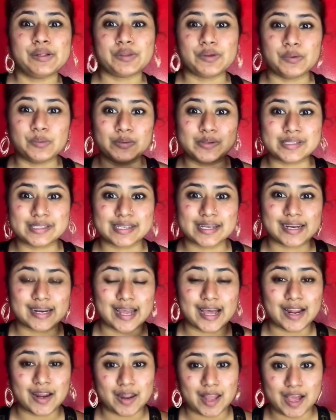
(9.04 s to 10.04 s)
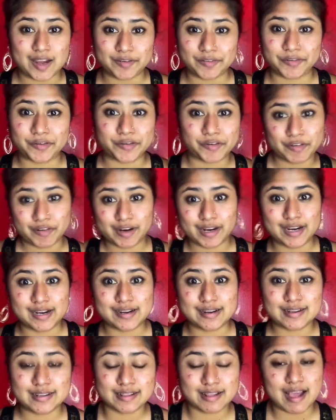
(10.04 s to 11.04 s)
using a lot of
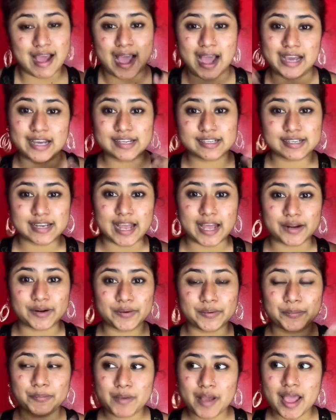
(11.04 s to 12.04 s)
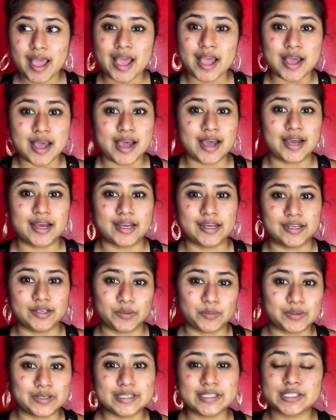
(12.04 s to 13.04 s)
green eyeshadow.
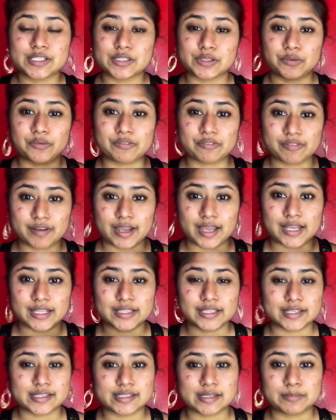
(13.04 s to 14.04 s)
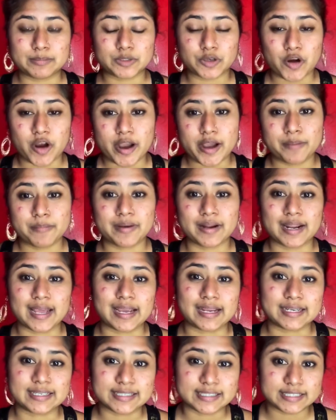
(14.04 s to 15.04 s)
Anyways, don't forget to subscribe and
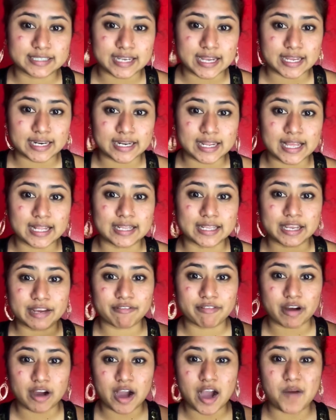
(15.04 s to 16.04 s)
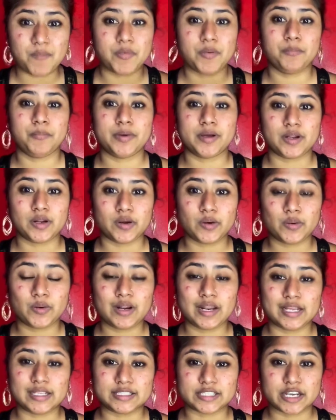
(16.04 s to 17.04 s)
like this channel and leave a comment below.
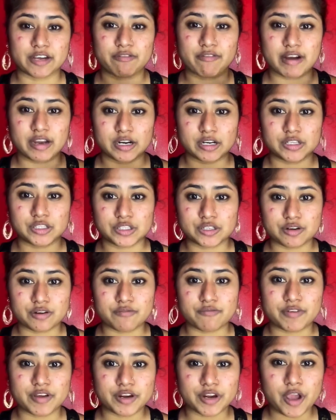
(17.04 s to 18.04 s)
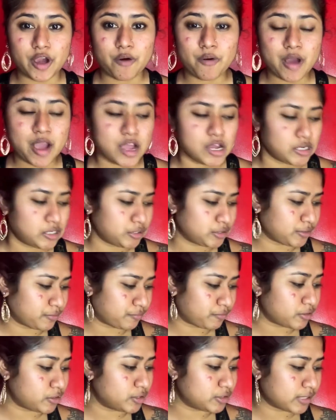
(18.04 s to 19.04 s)
Let's get right into the video. So
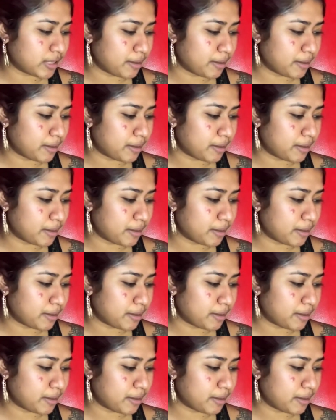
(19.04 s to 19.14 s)
first